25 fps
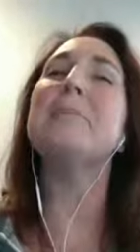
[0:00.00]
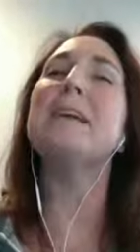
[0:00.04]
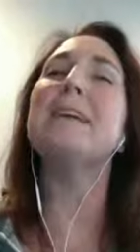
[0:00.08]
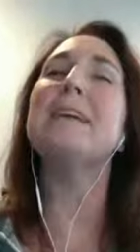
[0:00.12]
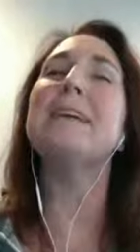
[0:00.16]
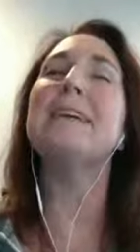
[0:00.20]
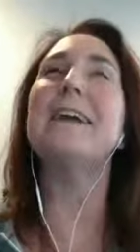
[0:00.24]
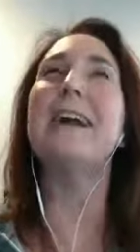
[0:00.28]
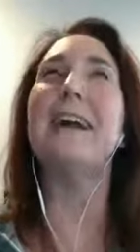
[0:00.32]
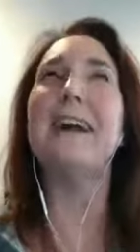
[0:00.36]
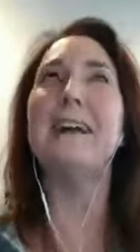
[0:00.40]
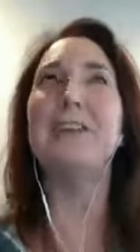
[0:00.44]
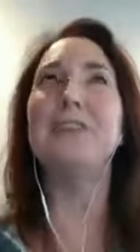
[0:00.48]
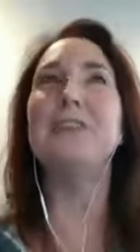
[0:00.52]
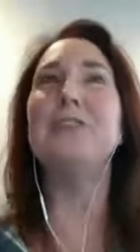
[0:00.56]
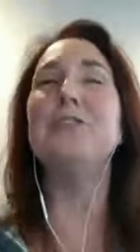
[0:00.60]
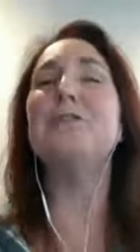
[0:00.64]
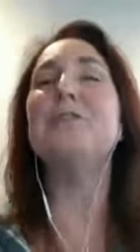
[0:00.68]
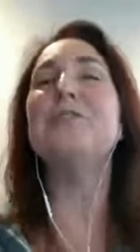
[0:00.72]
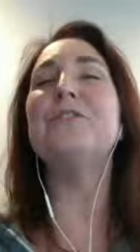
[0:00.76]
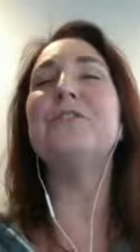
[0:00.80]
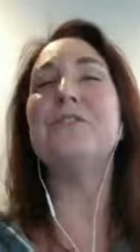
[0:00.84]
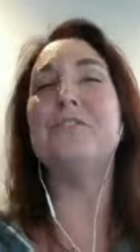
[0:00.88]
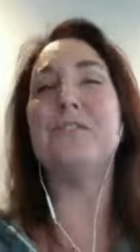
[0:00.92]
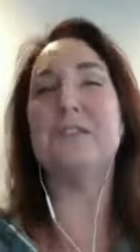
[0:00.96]
can you
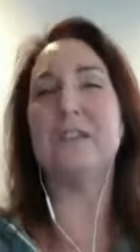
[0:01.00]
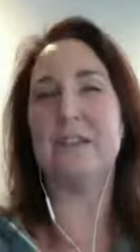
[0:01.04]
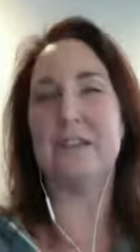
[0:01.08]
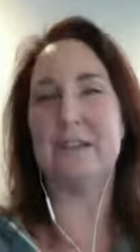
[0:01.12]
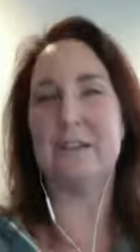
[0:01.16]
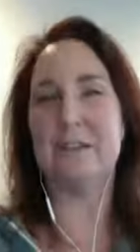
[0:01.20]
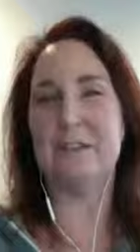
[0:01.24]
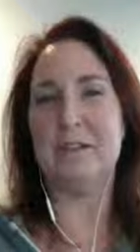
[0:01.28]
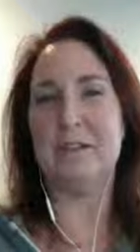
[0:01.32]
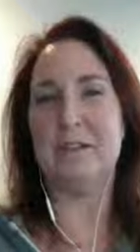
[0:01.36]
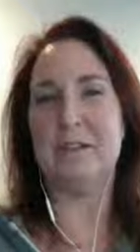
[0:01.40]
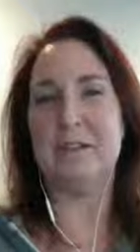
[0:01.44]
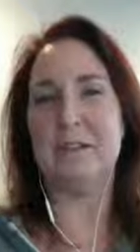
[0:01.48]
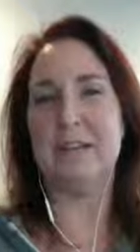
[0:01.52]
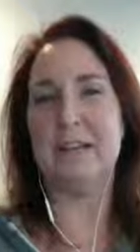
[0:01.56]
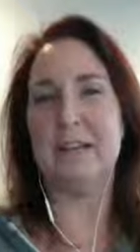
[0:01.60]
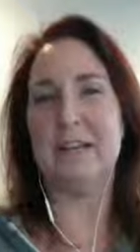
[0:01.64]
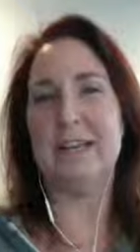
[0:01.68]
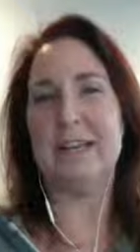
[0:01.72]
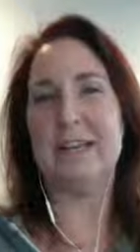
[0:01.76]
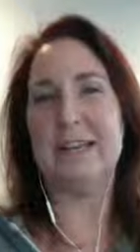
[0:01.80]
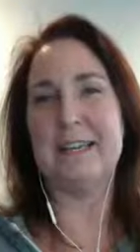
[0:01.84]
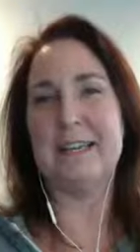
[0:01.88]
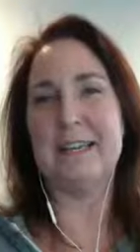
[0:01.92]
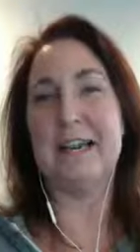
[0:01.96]
still a- uh,